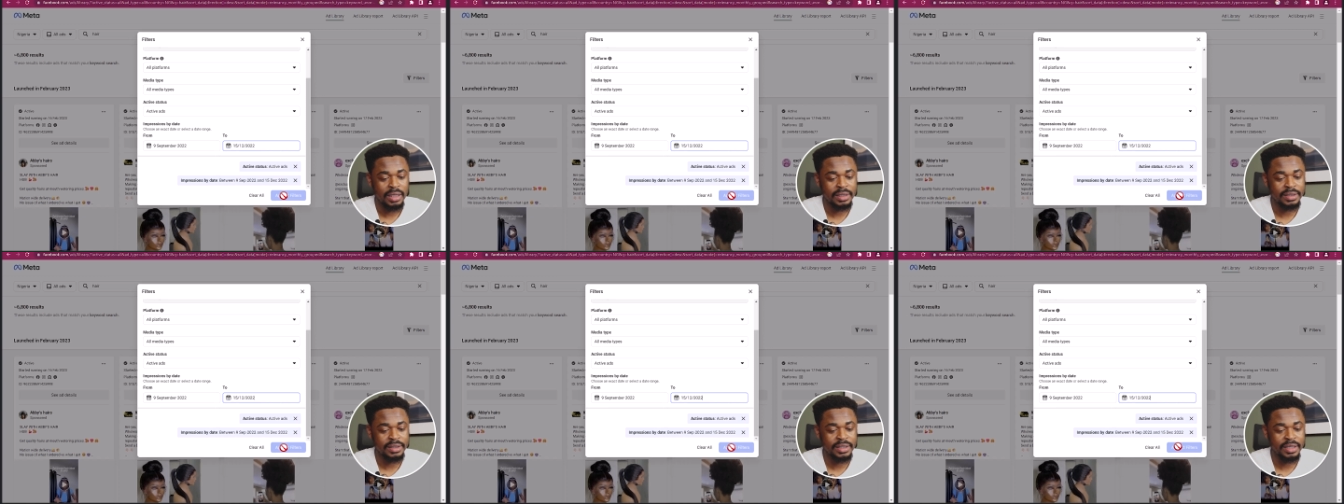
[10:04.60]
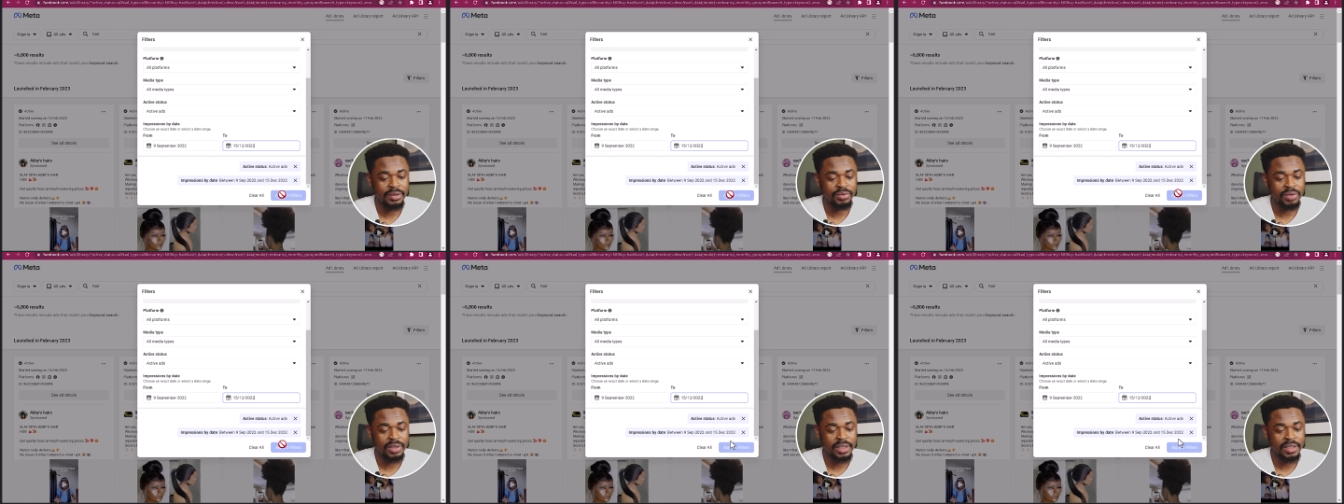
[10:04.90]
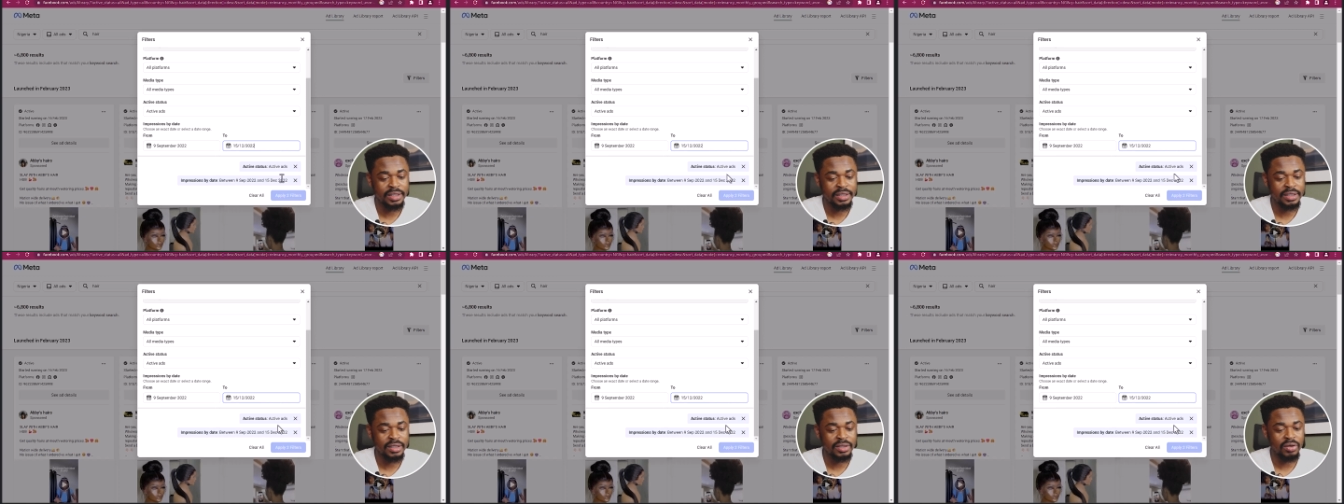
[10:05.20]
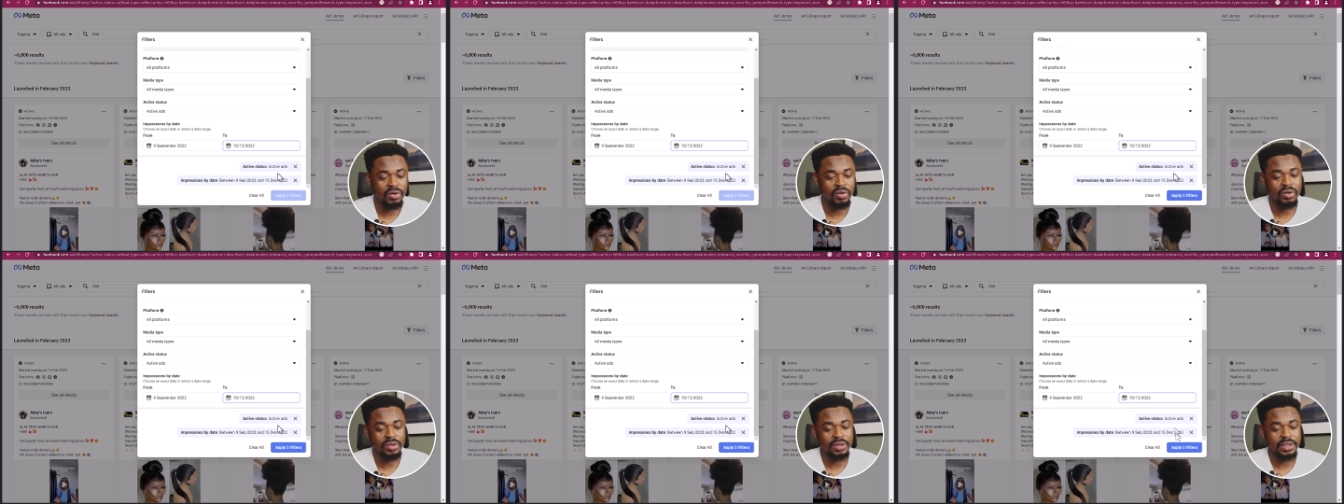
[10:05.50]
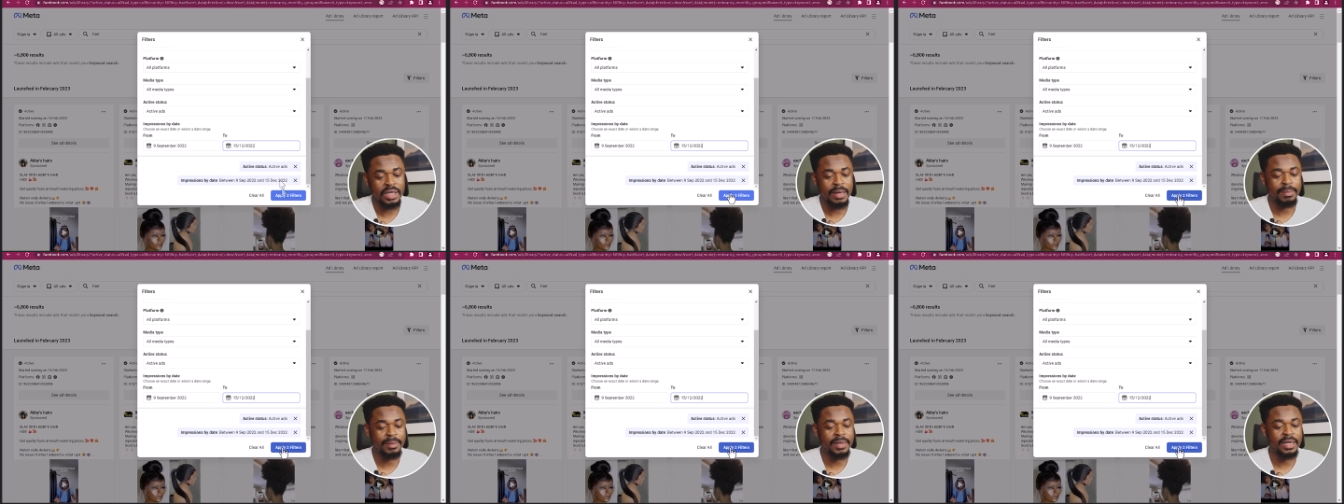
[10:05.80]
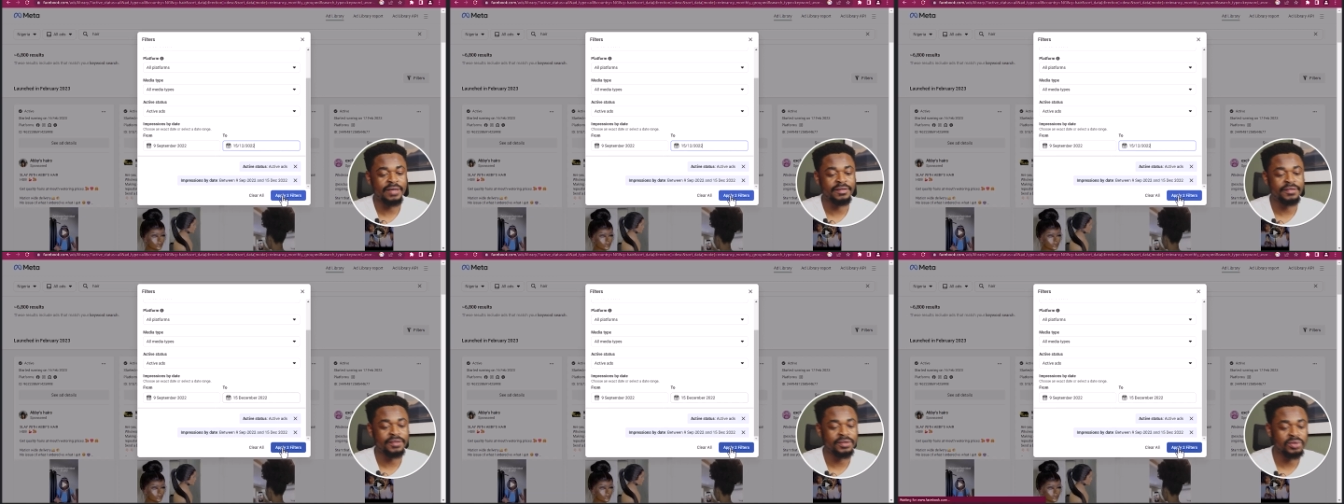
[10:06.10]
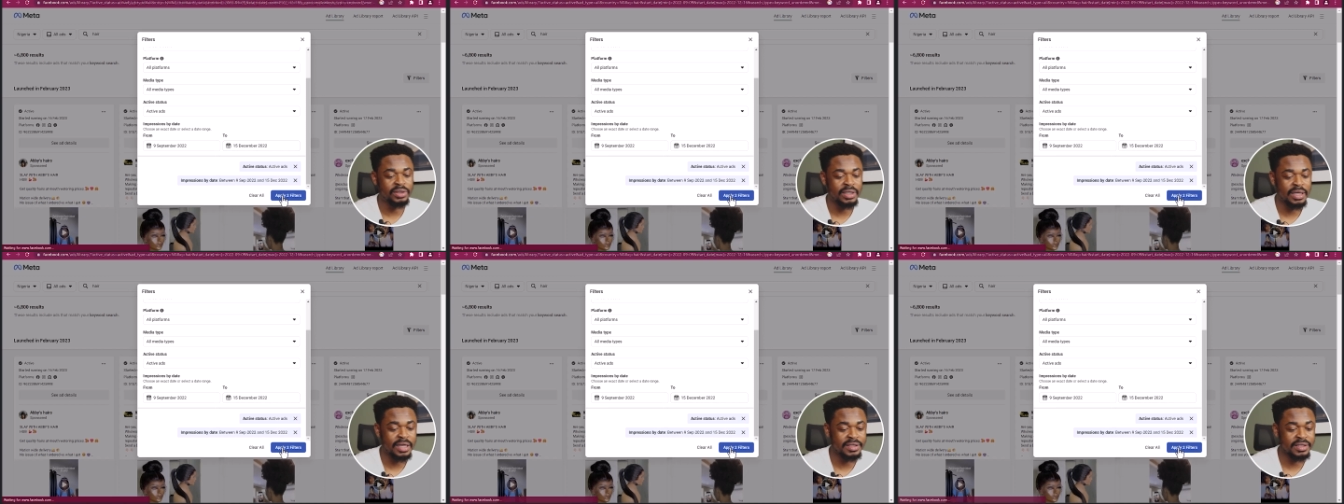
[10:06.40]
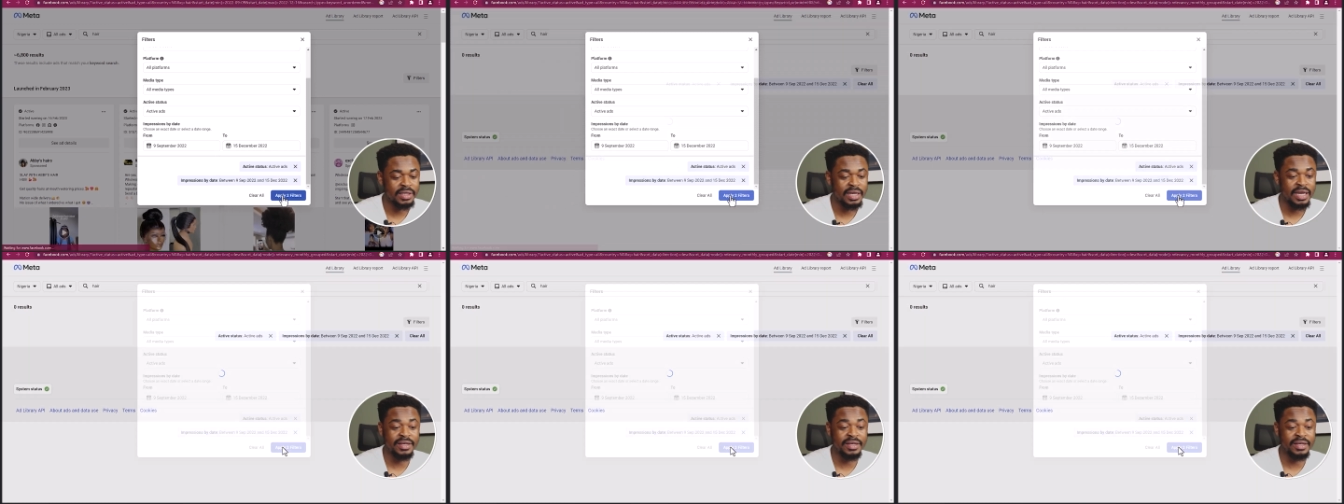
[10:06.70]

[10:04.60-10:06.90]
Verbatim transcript: and then we click on apply filters